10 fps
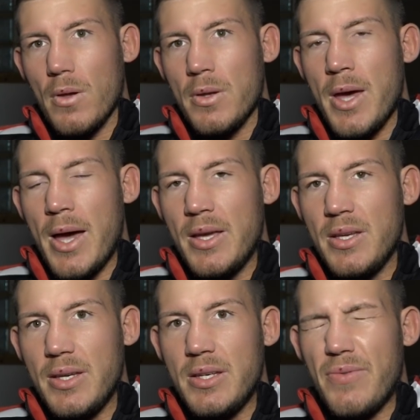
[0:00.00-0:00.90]
Yeah,
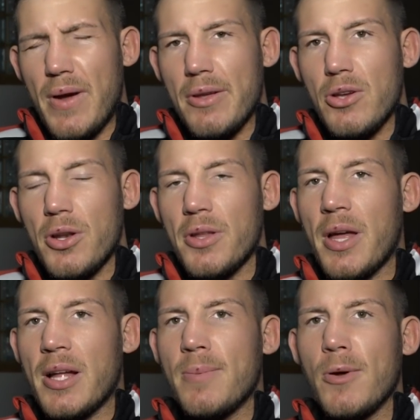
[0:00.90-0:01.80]
he's very good at
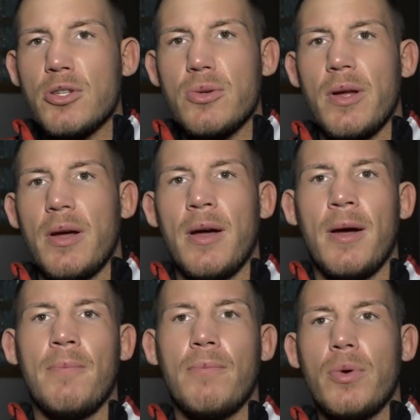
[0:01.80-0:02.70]
that, to be honest with
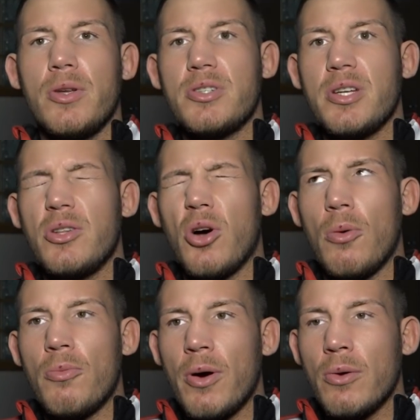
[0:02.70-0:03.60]
you. When you see
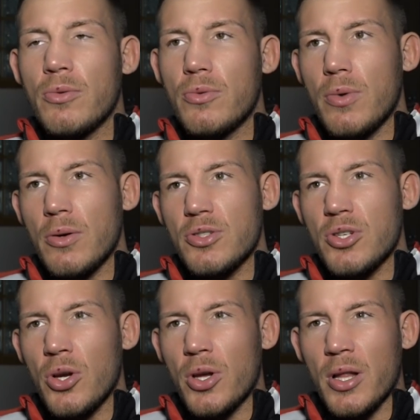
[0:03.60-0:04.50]
Dom round the
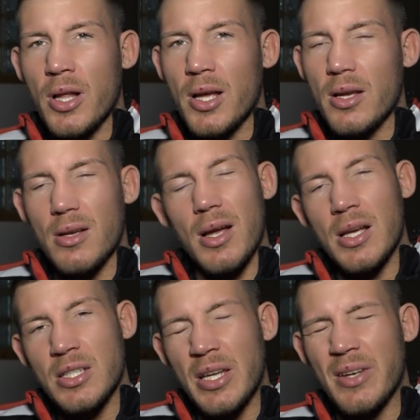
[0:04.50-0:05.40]
circuit, like
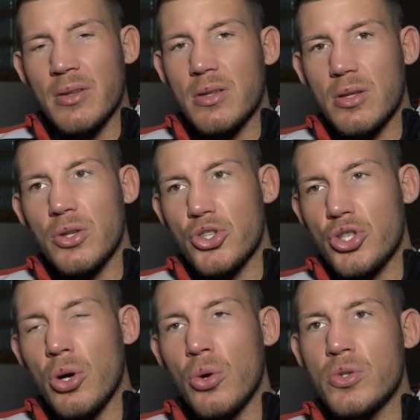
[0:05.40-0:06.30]
as in the
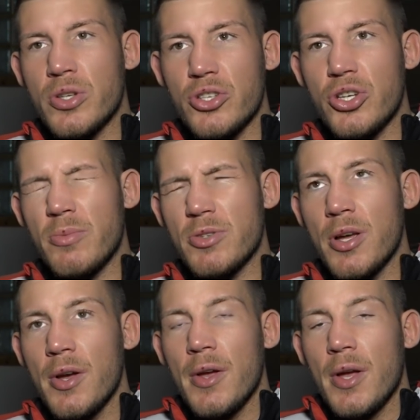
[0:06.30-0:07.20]
shows and the gyms,
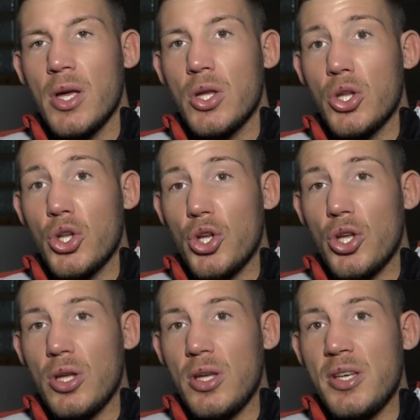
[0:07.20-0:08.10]

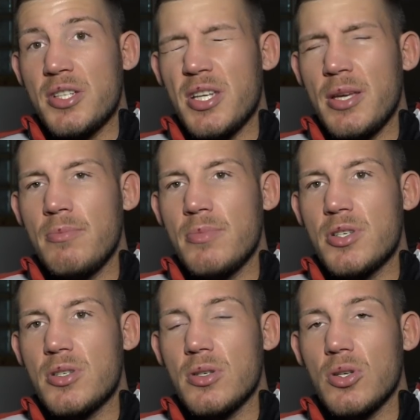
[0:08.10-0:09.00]
he
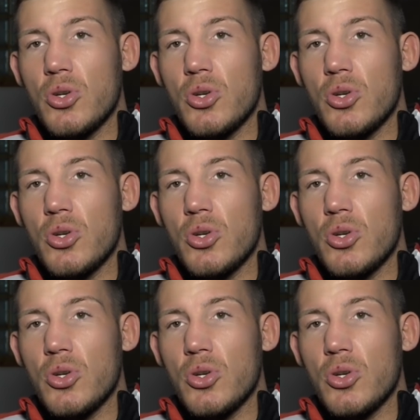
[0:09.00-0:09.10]
seems